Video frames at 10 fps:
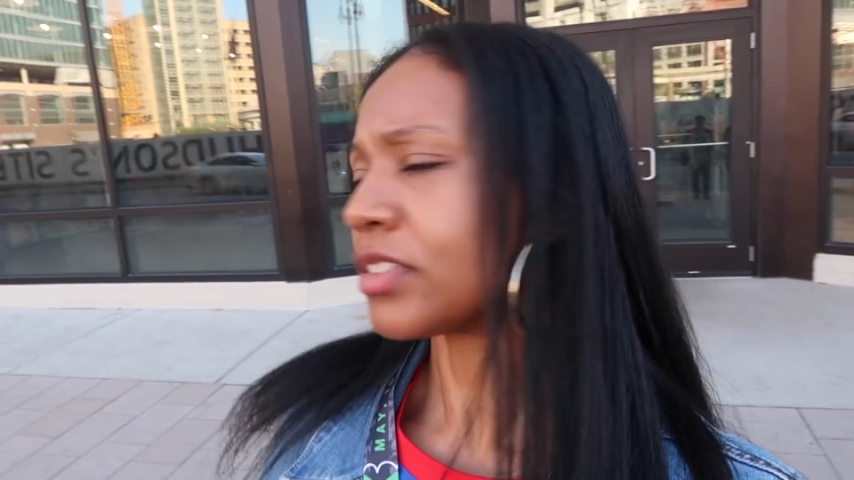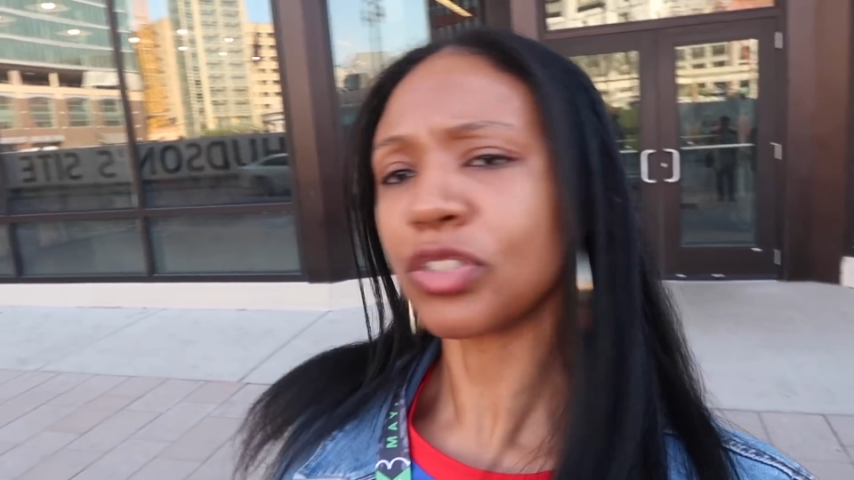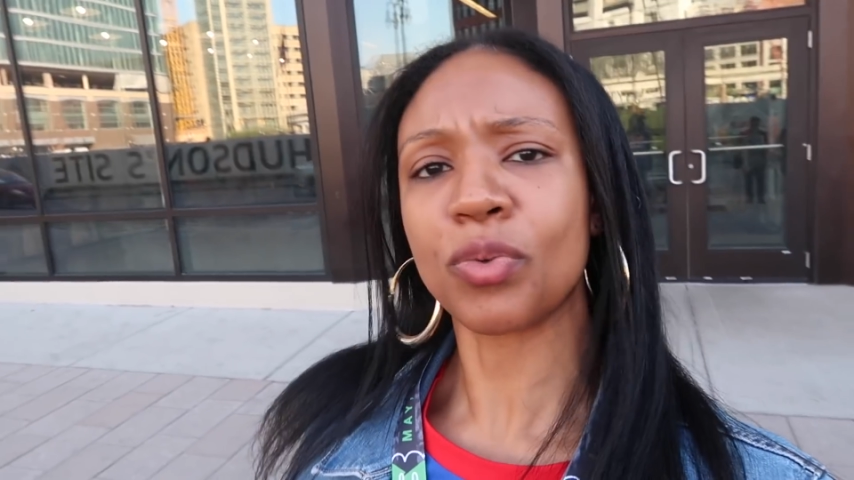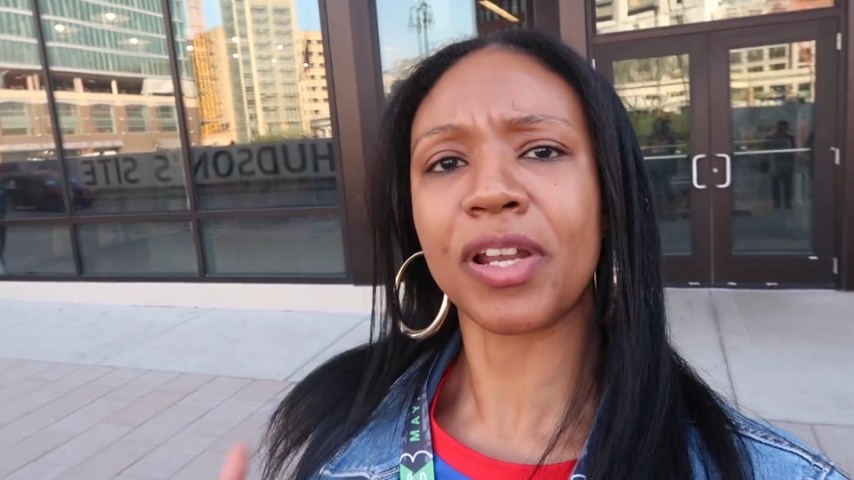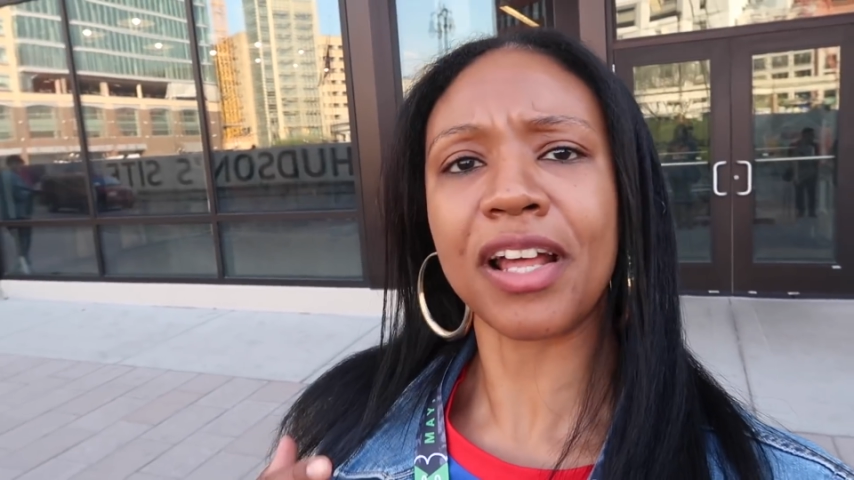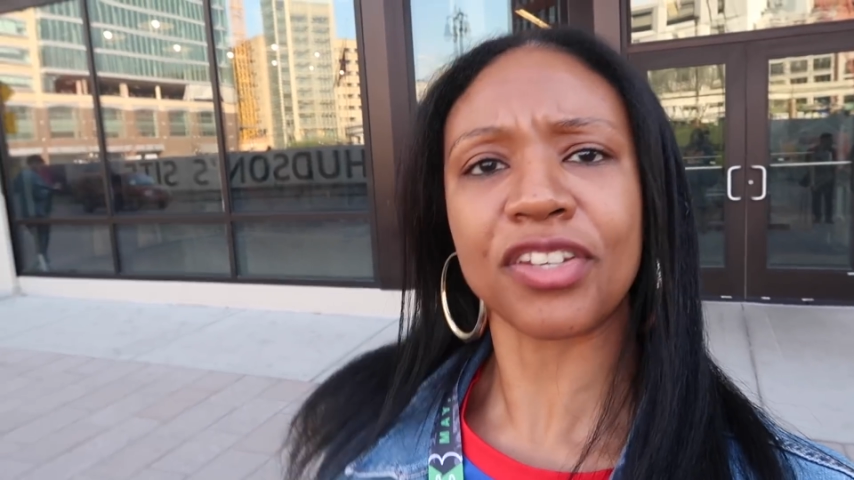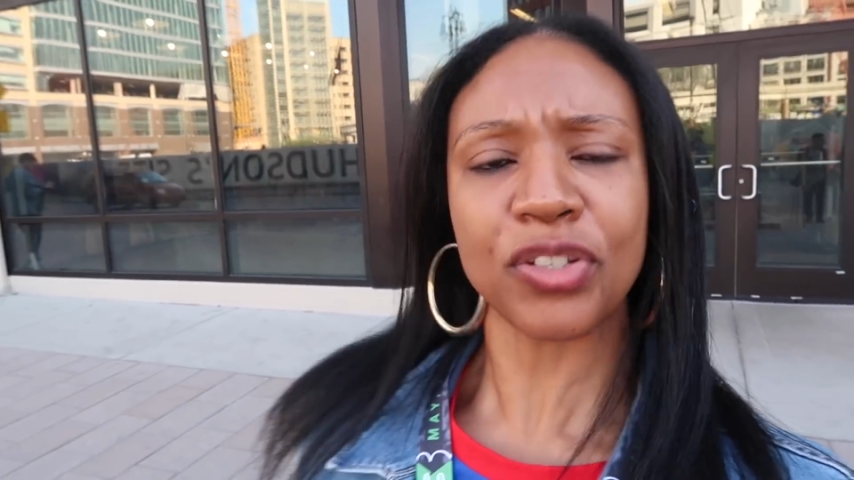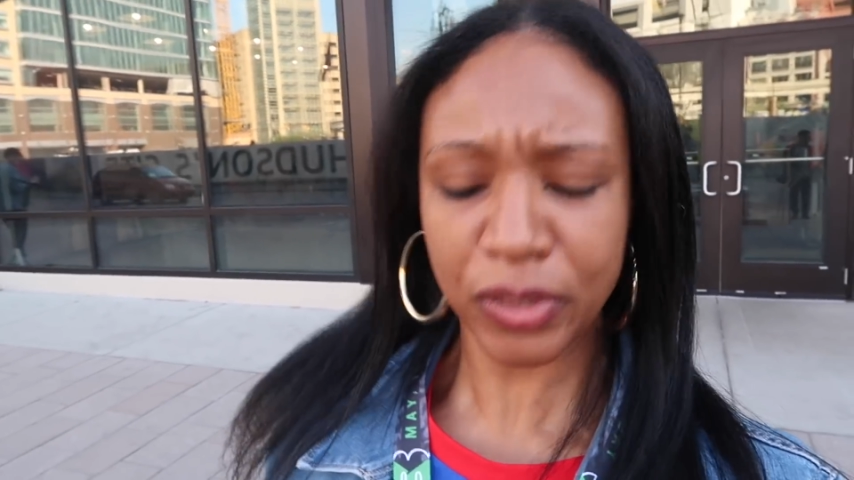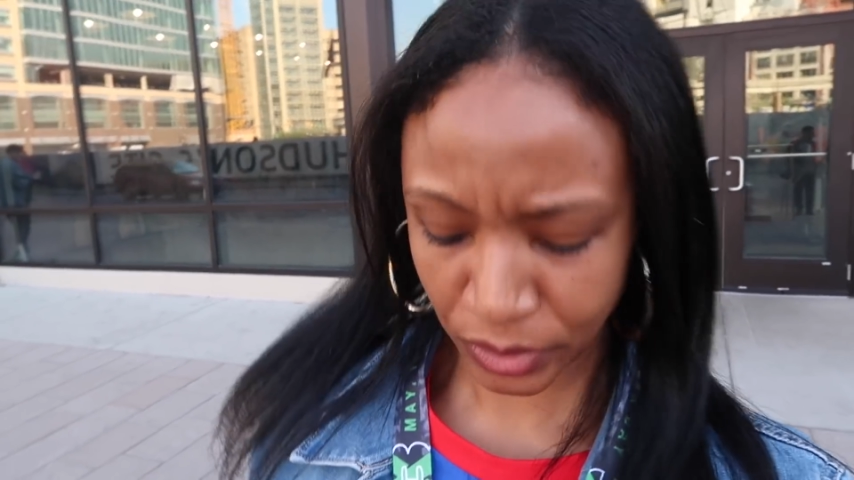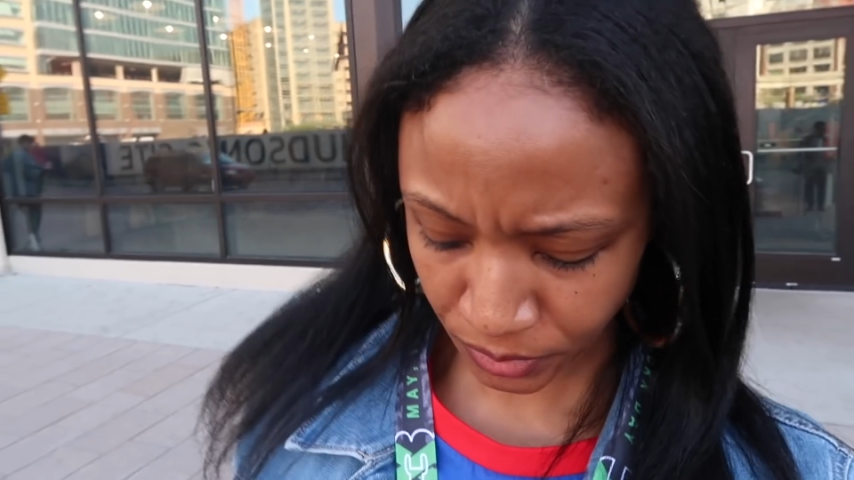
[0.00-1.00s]
do what I
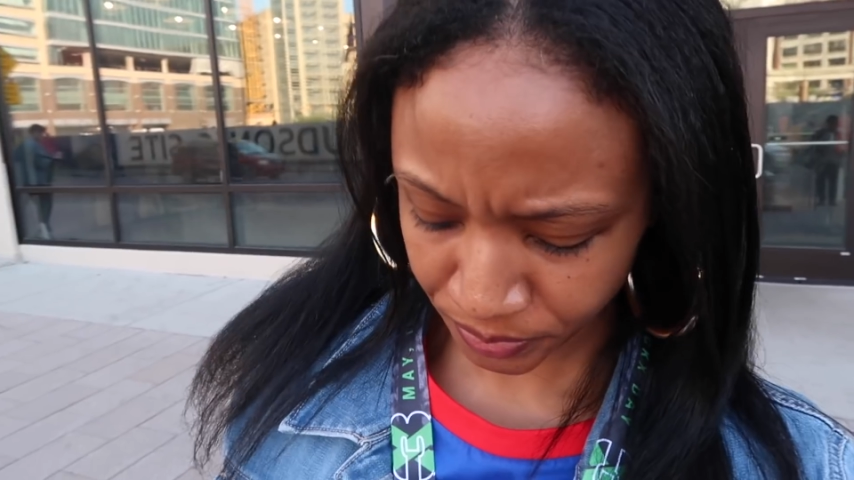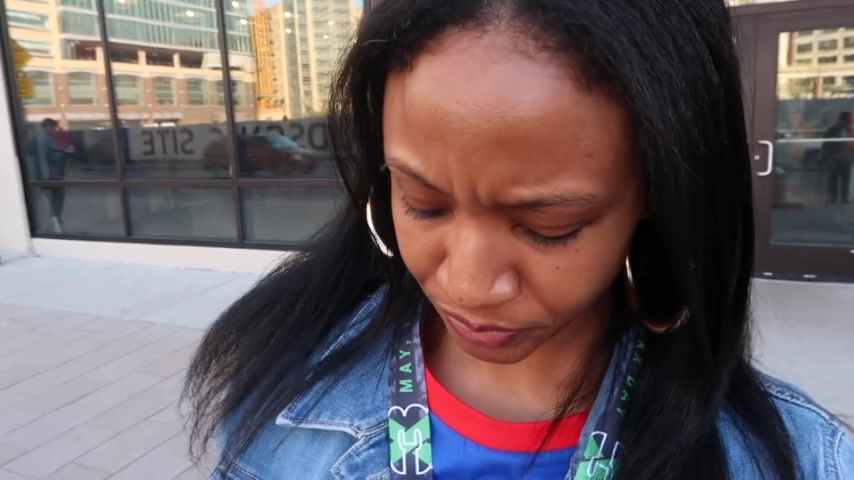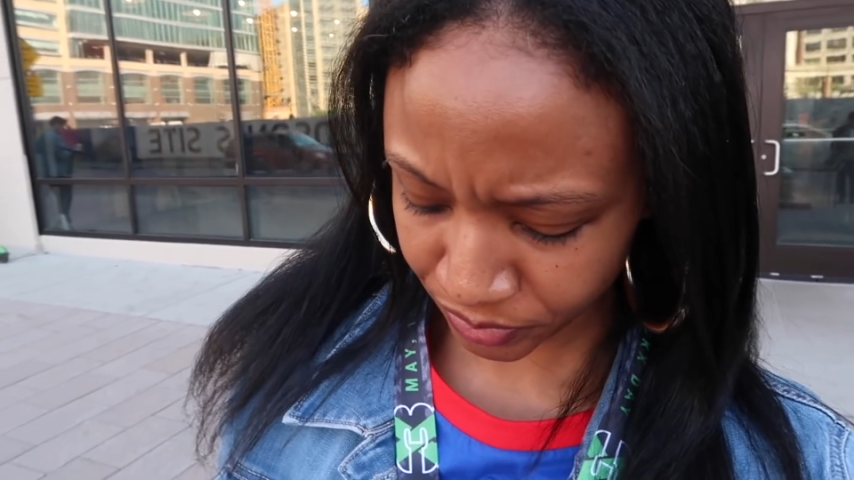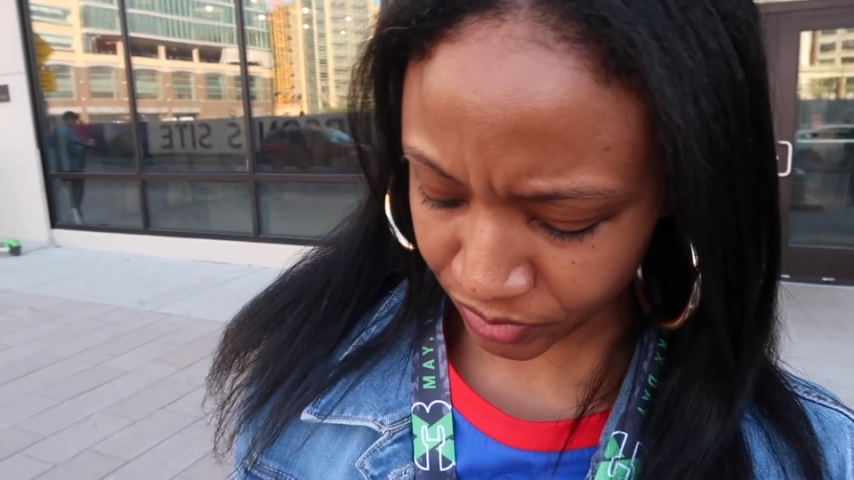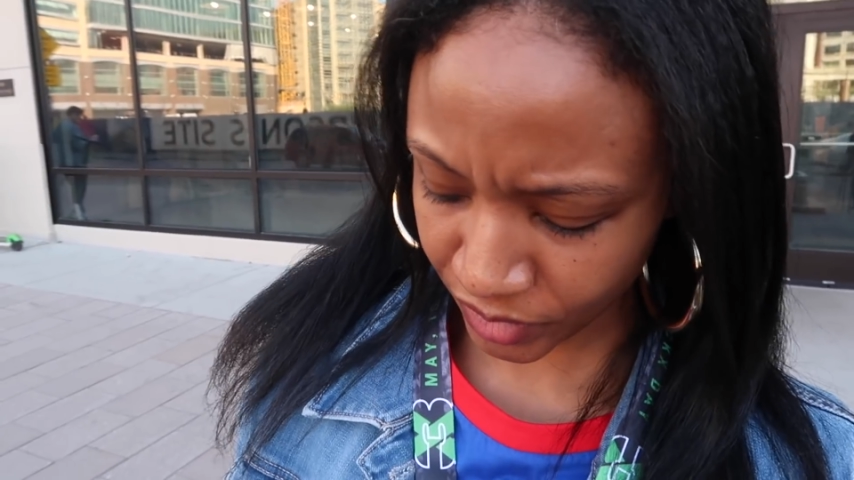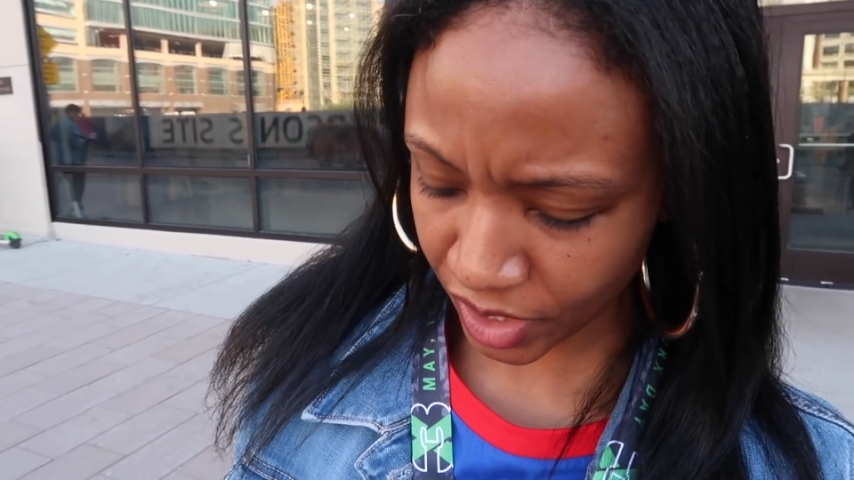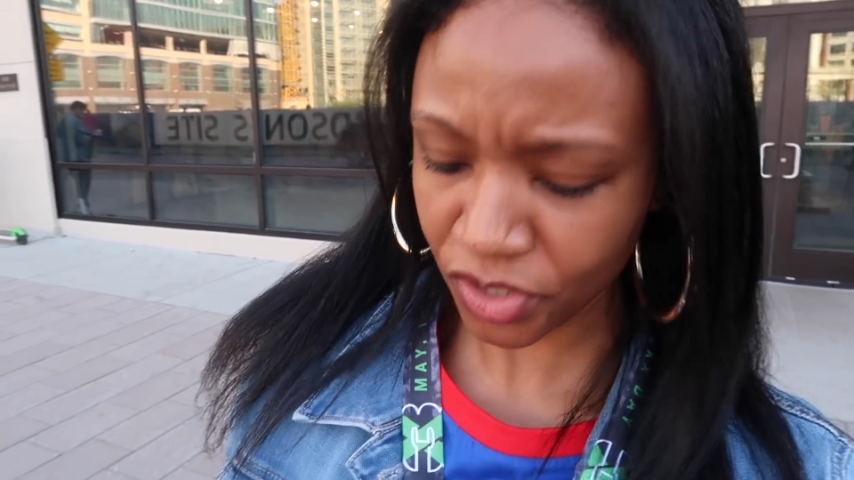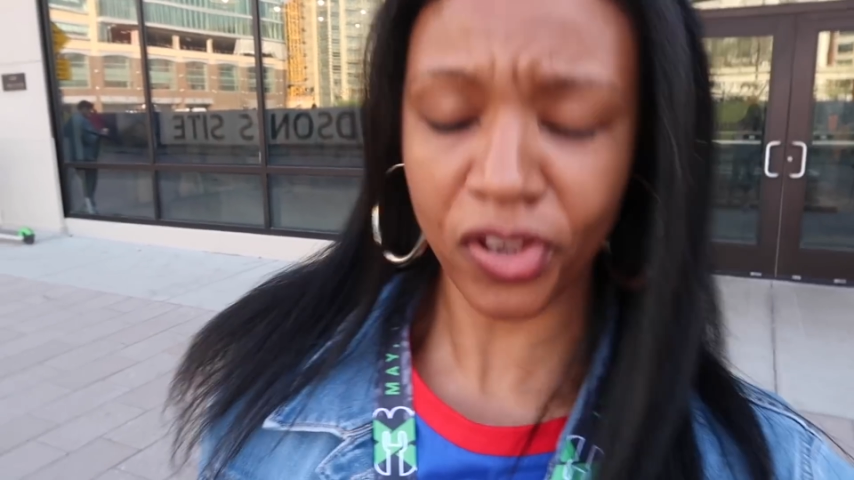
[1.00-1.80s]
do. I'm